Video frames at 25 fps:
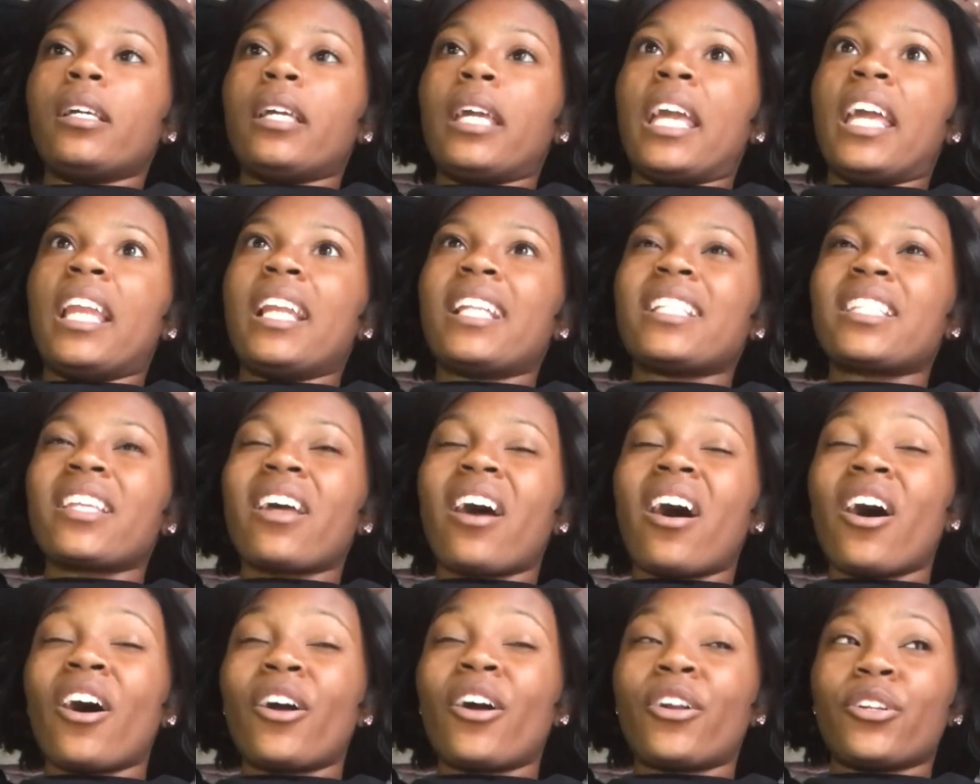And it's an
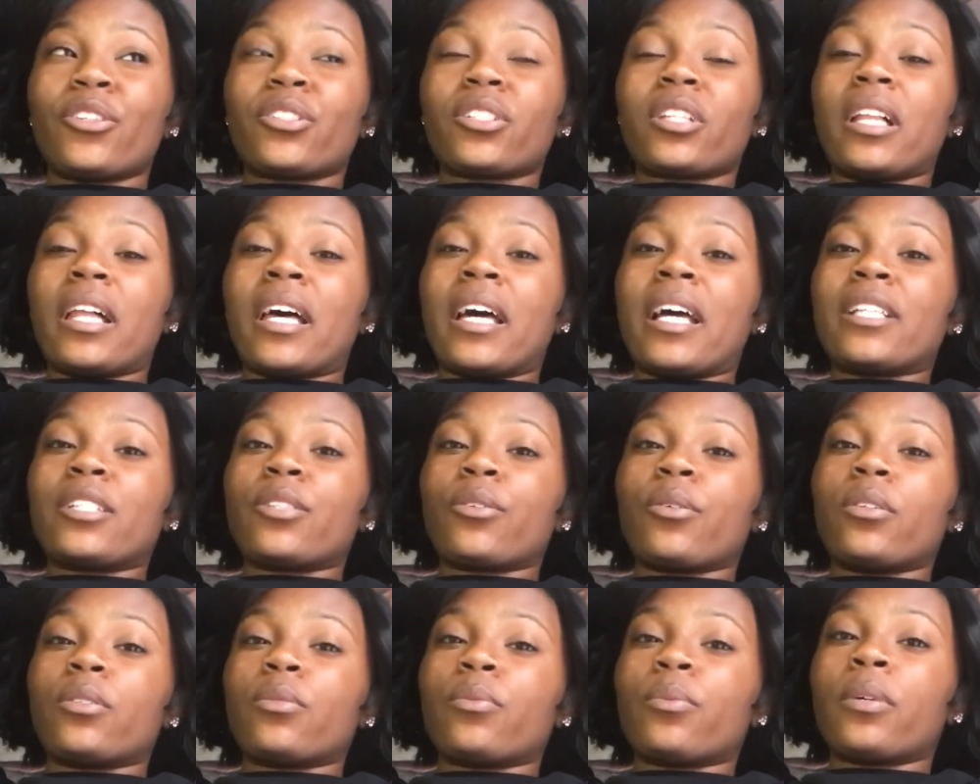honors class,
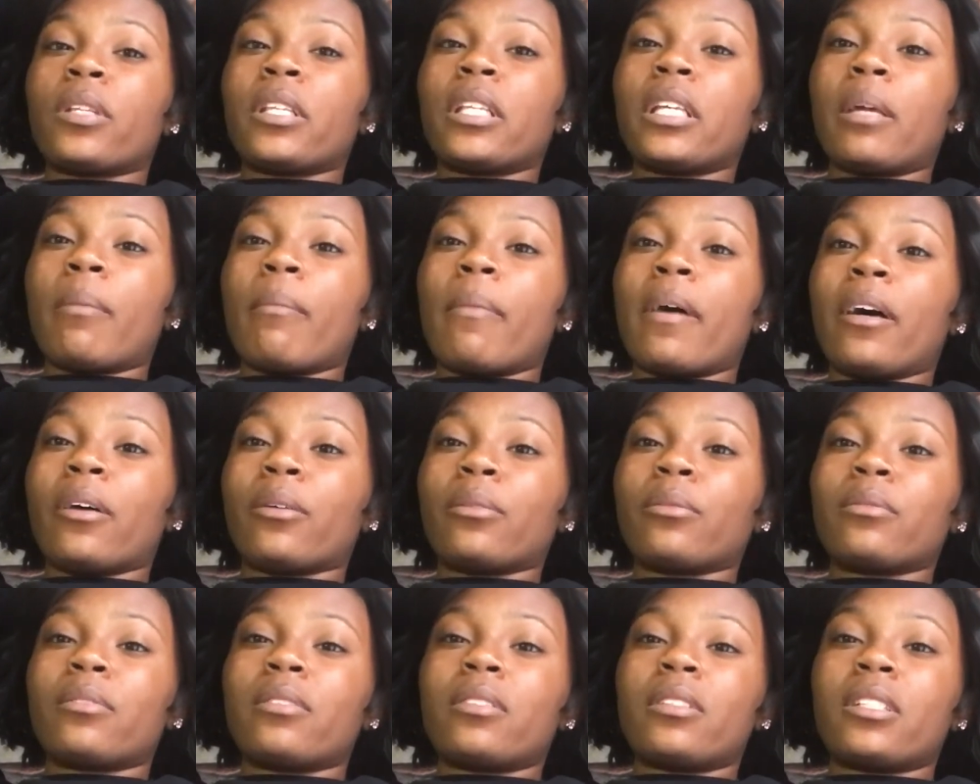so it's really
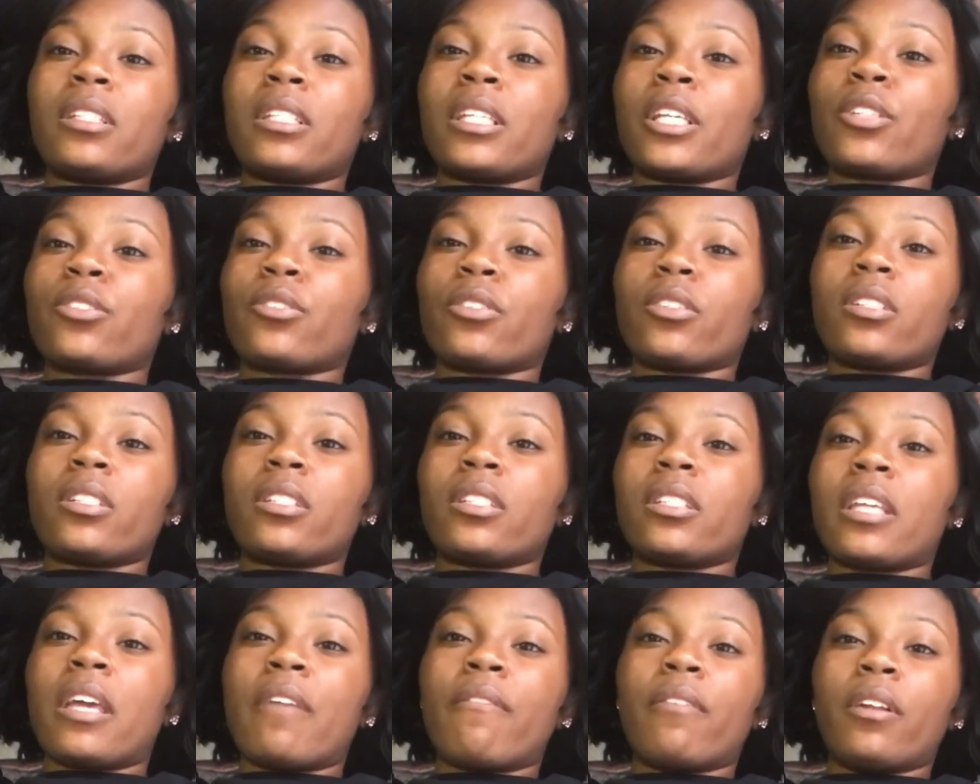about 6 or
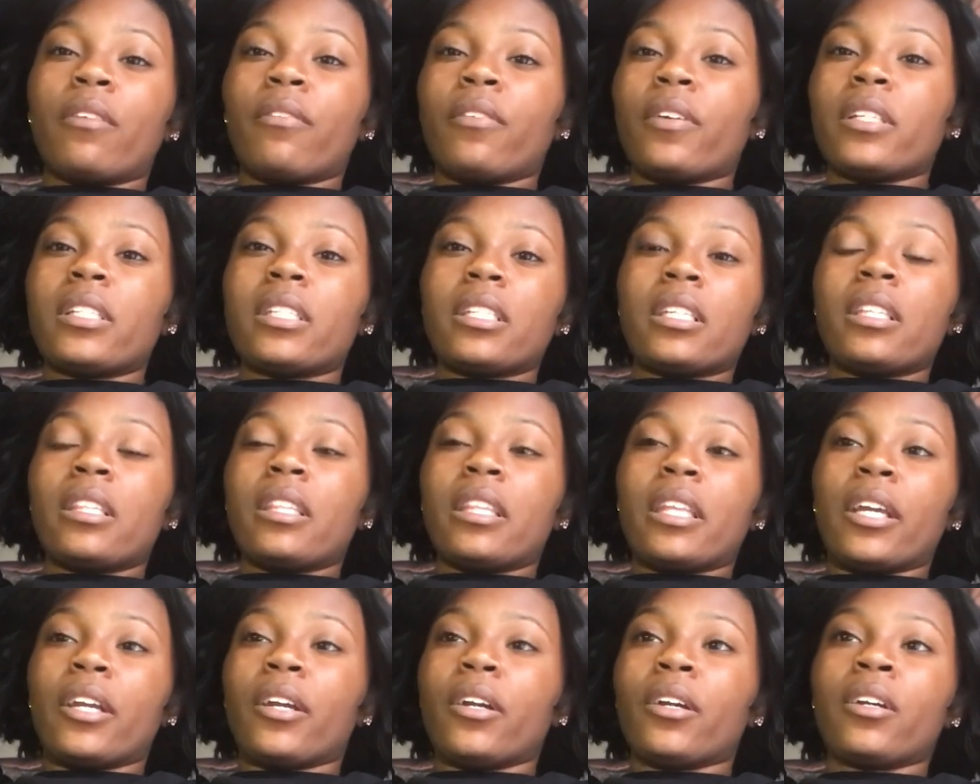7 of us in
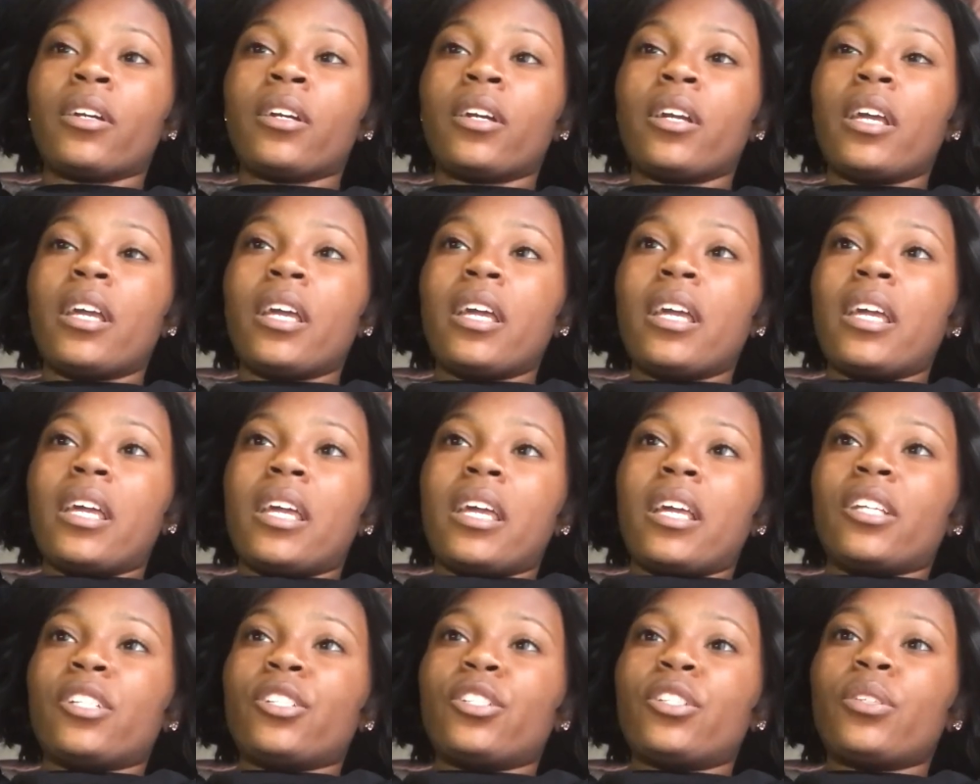there.
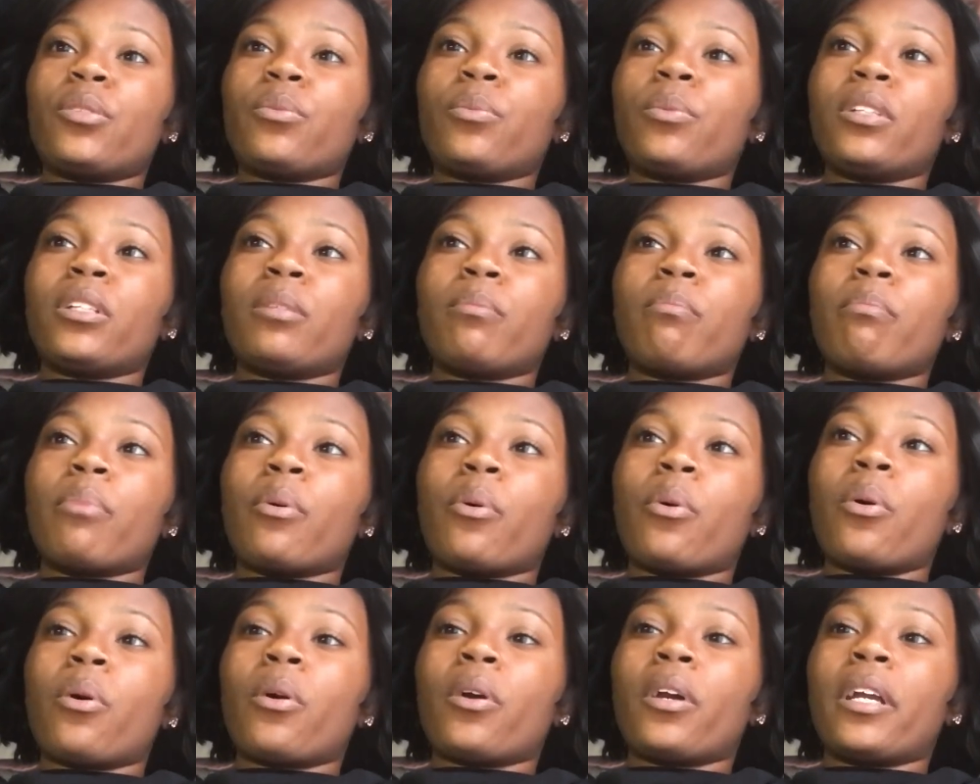It's just really
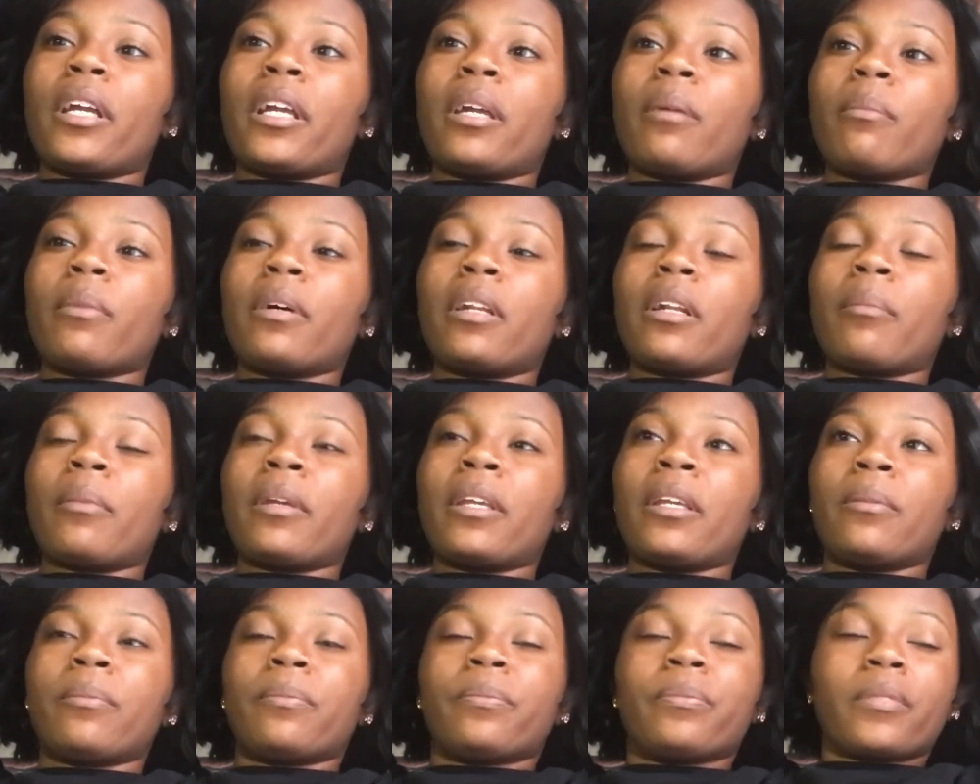boring, but I
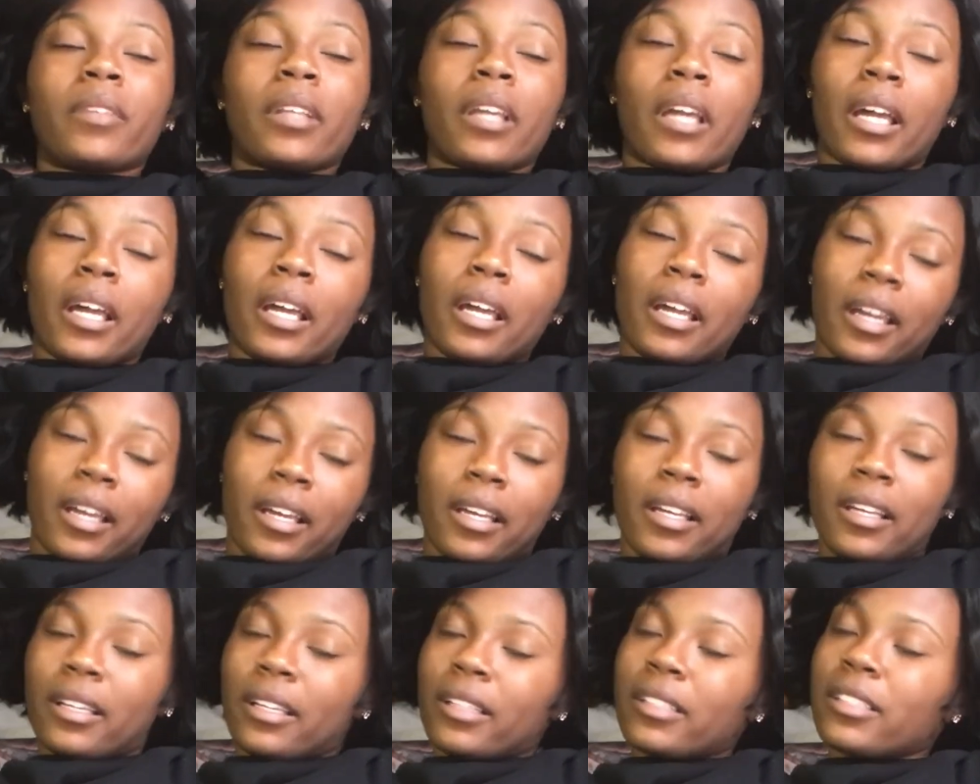mean, I
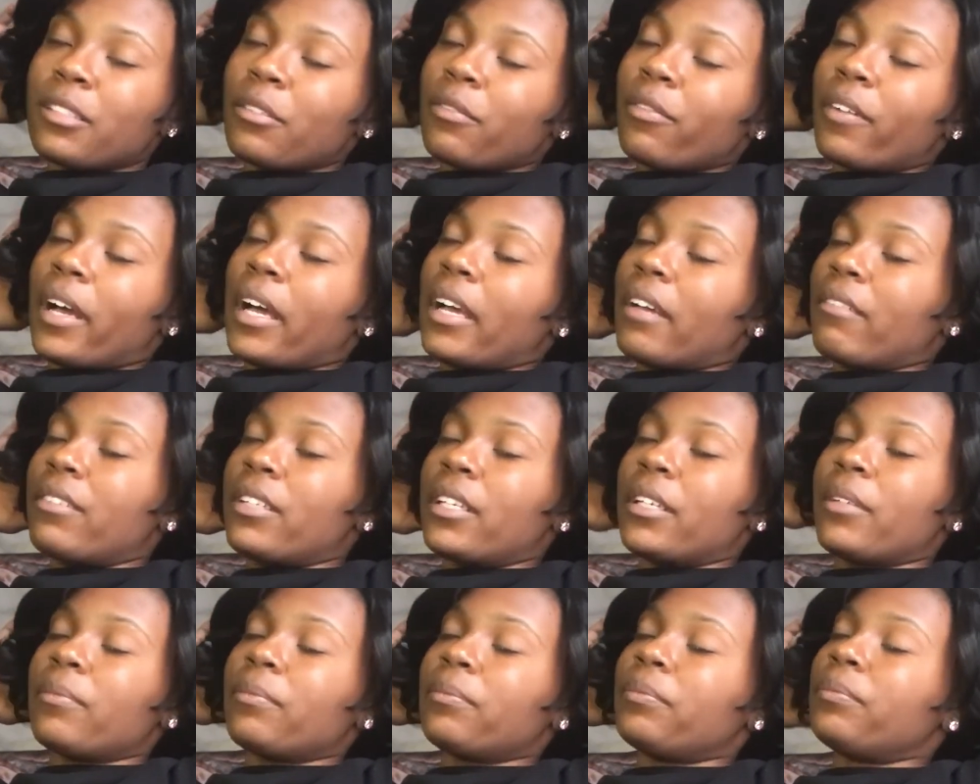survived
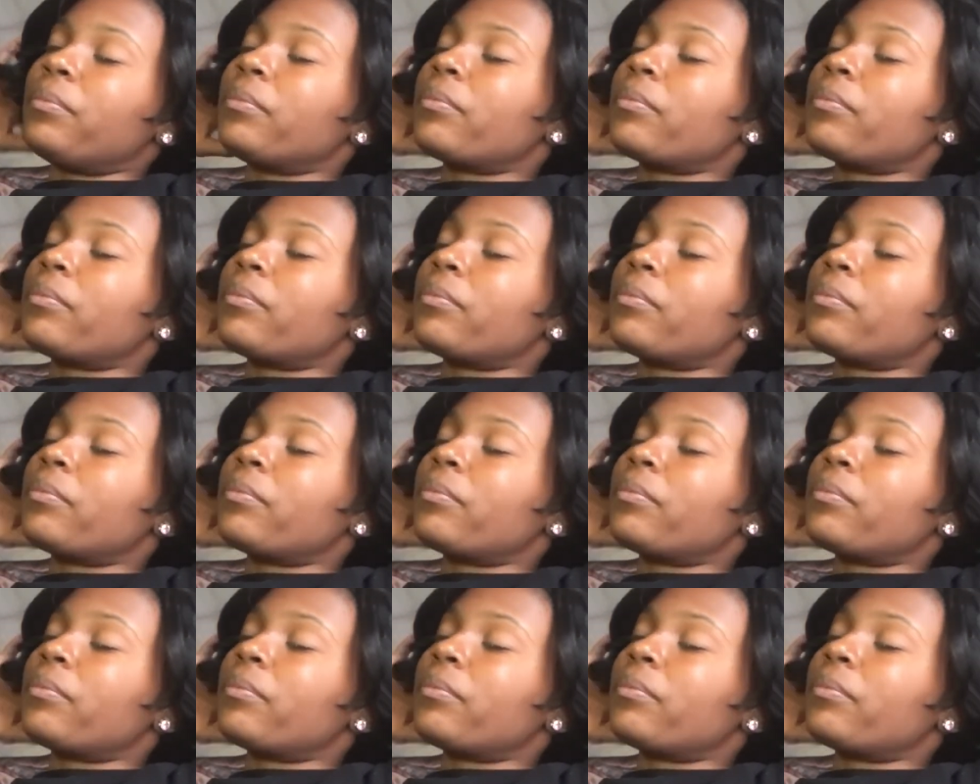it.